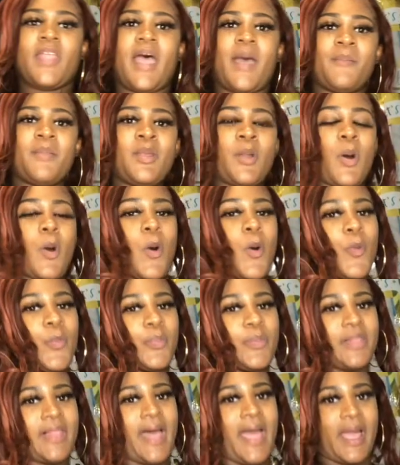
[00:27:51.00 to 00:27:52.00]
I'm in all
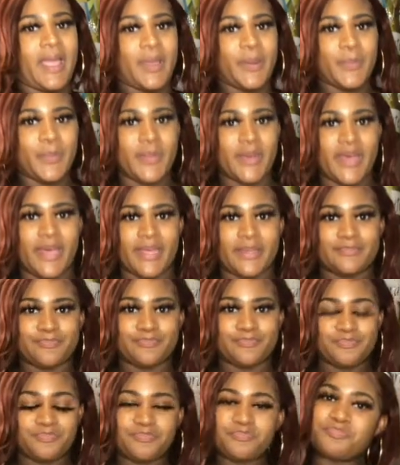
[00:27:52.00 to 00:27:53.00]
black, but
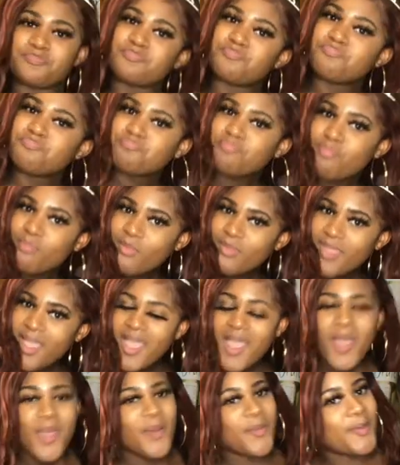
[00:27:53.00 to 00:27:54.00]

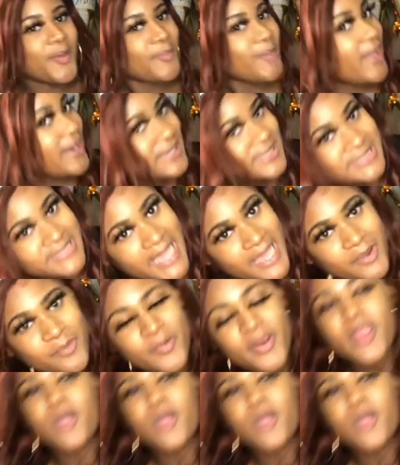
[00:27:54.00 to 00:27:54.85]
my body's getting where